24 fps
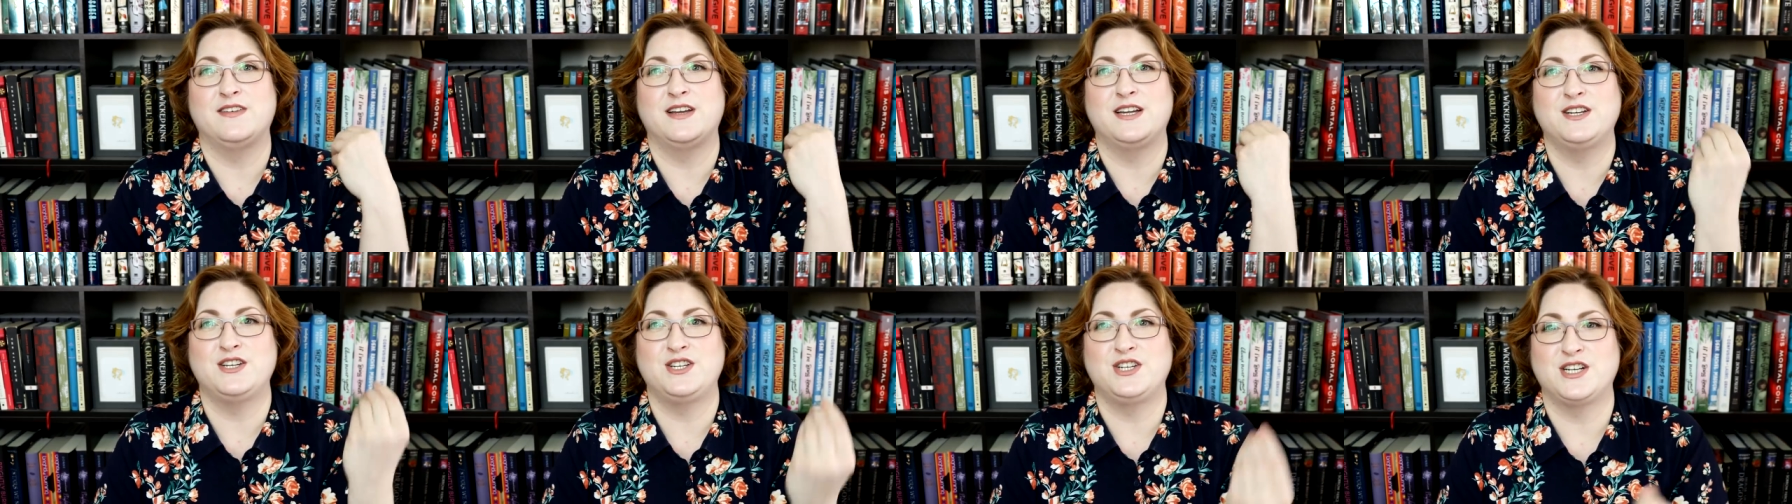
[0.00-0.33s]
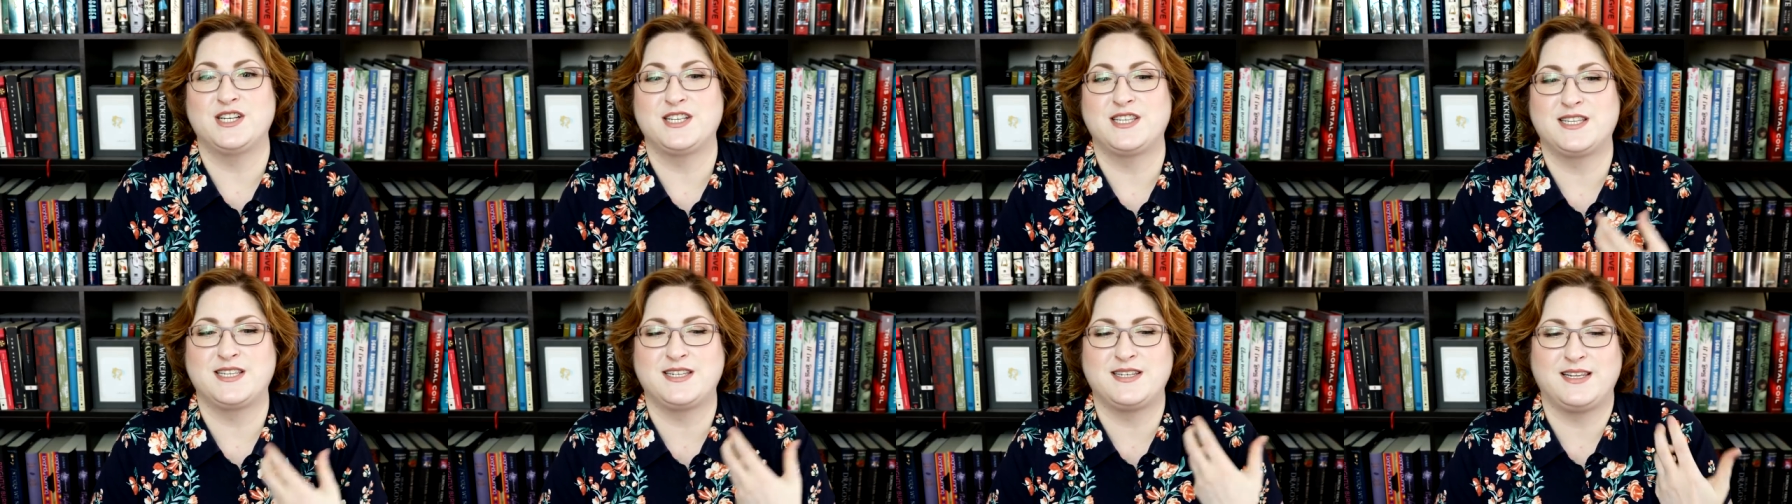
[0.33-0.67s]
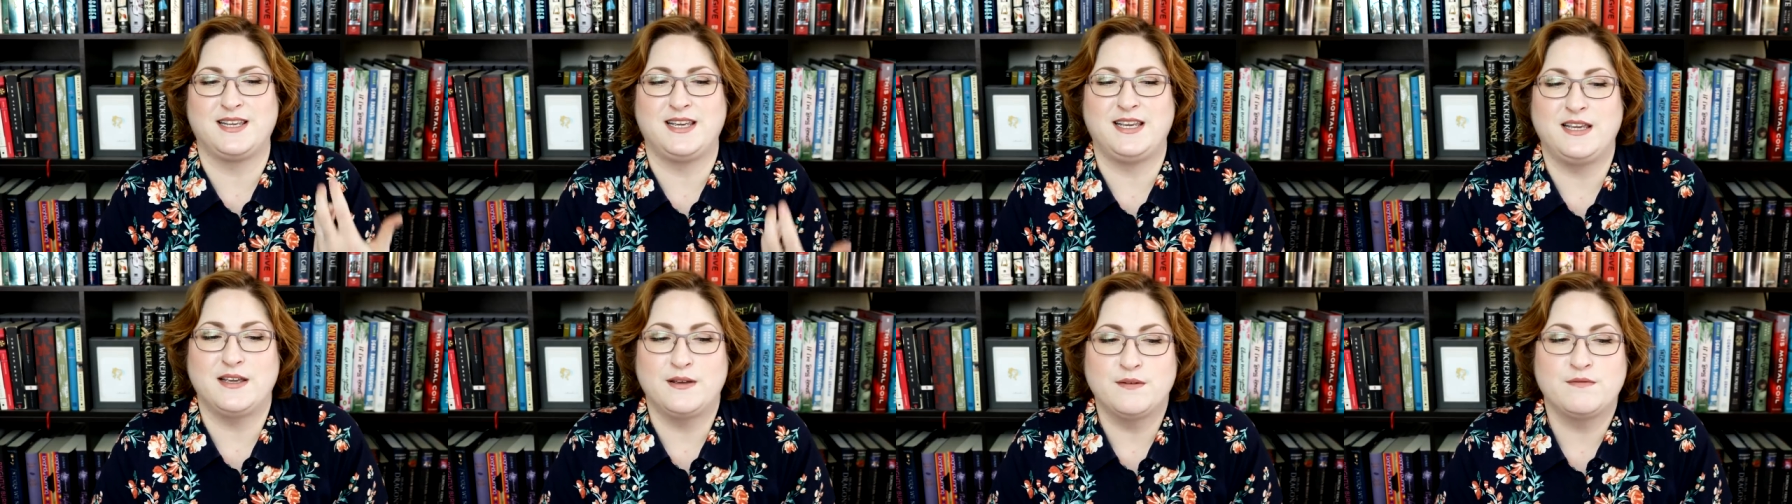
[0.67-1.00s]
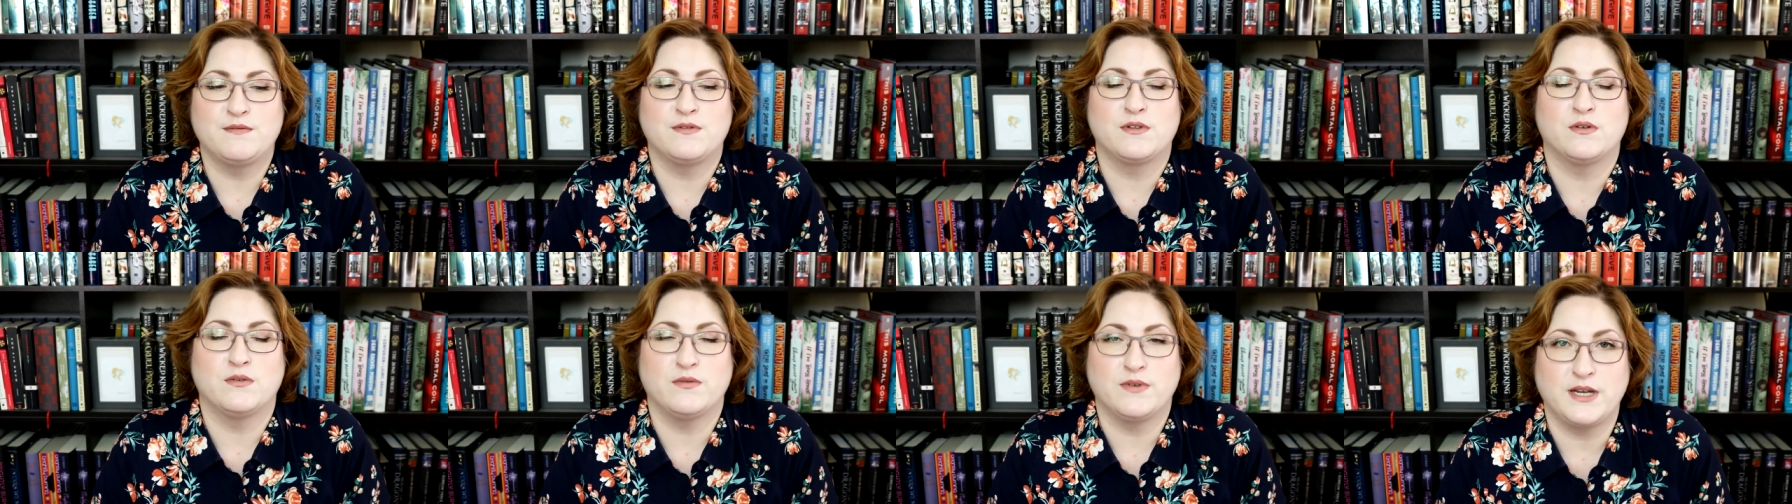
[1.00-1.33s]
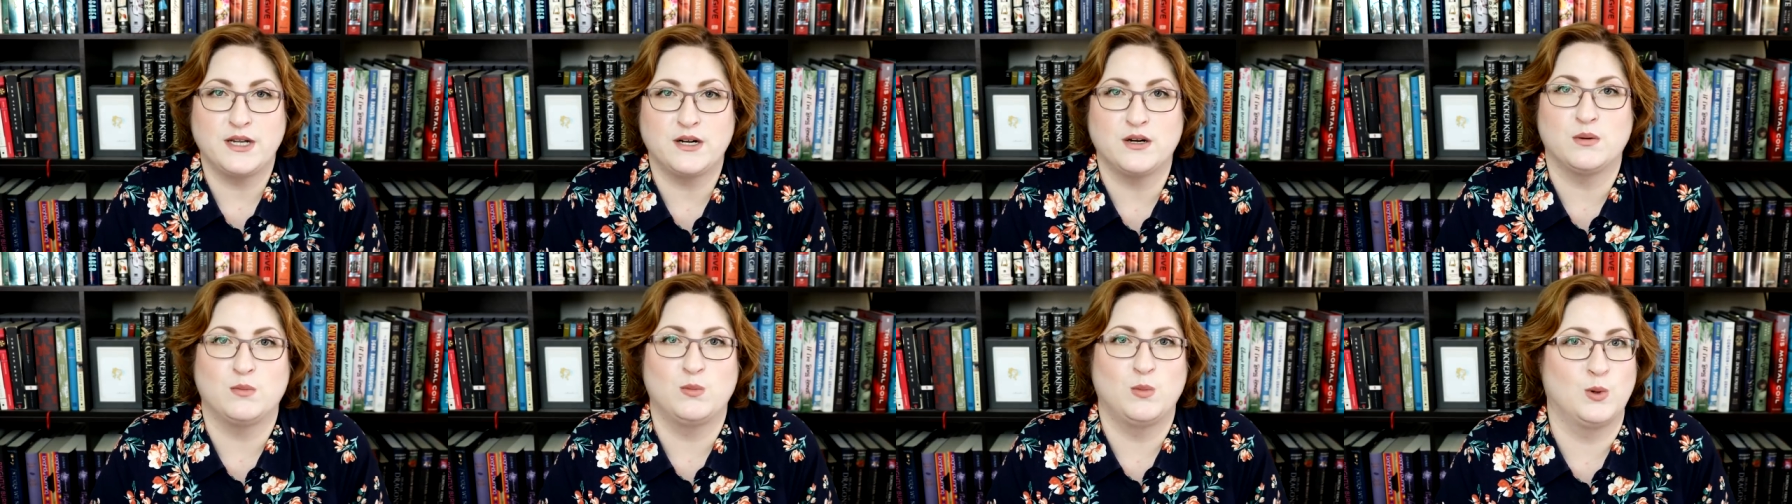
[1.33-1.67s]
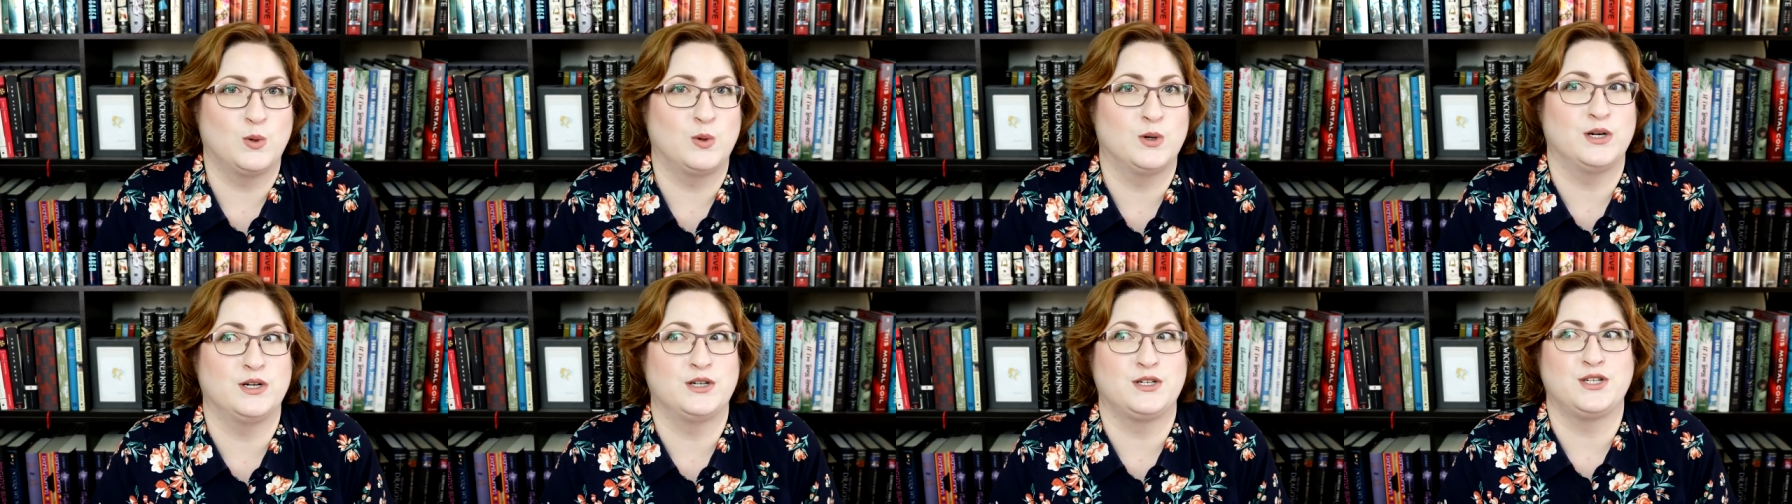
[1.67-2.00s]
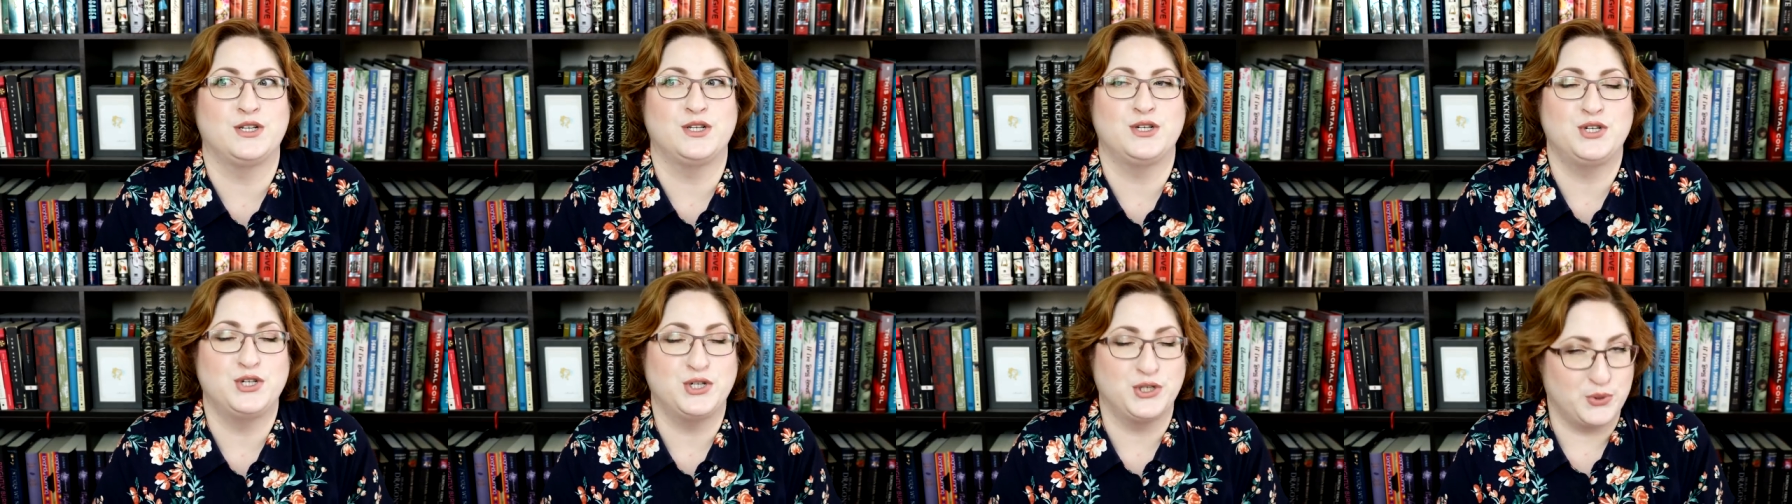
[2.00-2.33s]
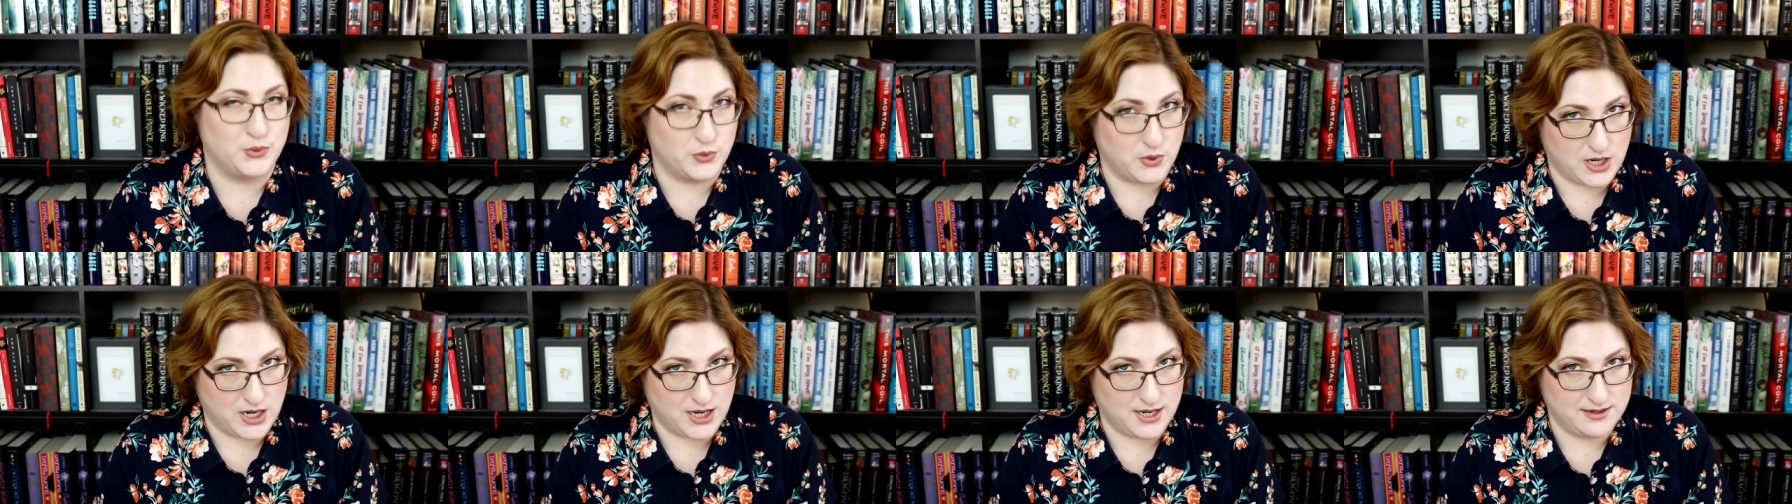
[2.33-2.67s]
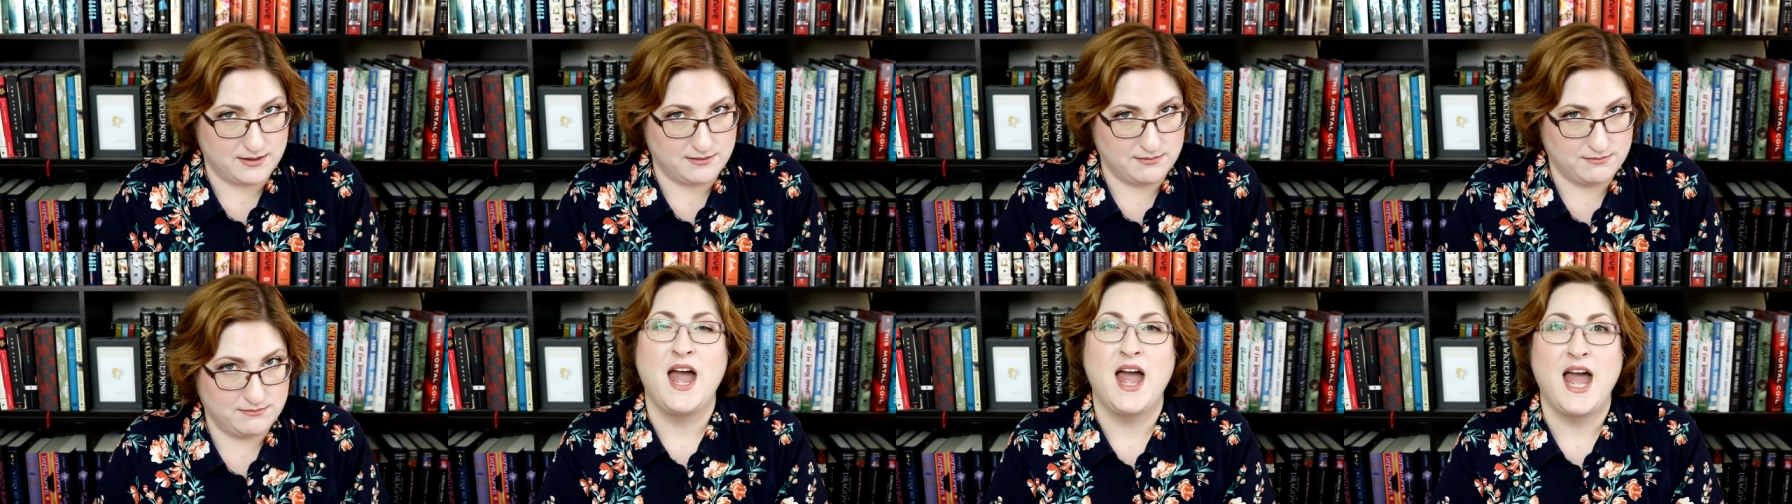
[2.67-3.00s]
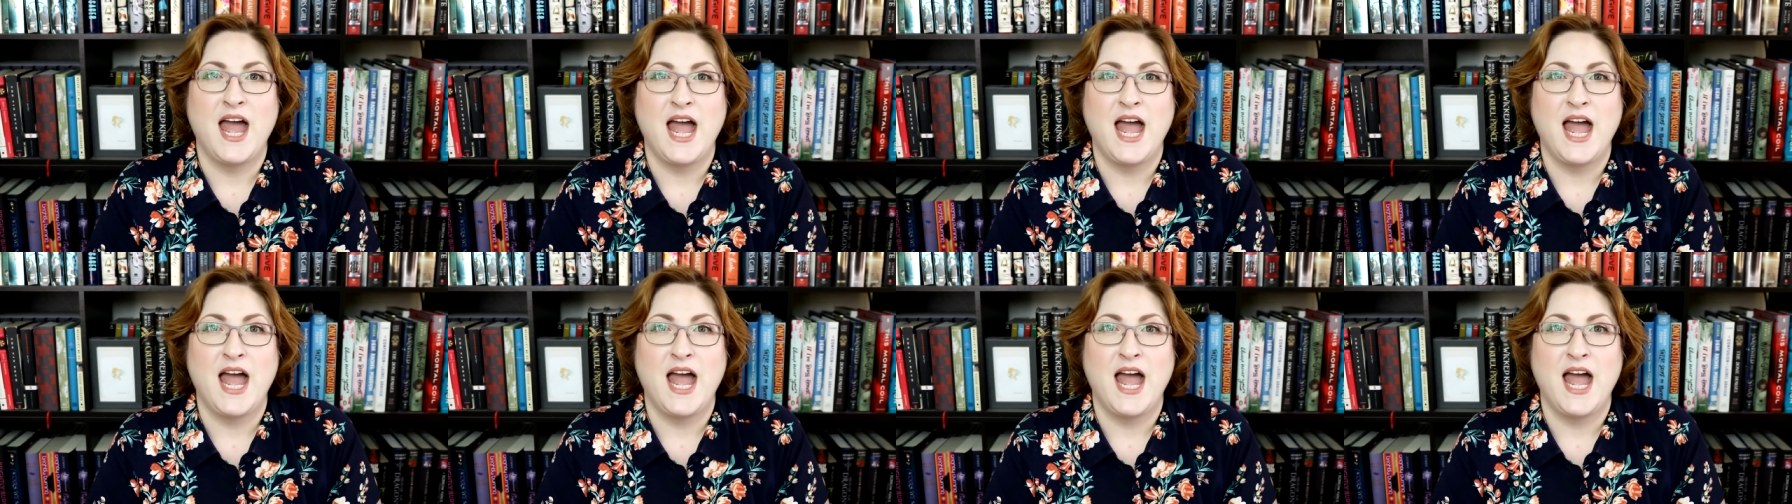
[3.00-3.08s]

and just give the reader more to chew on.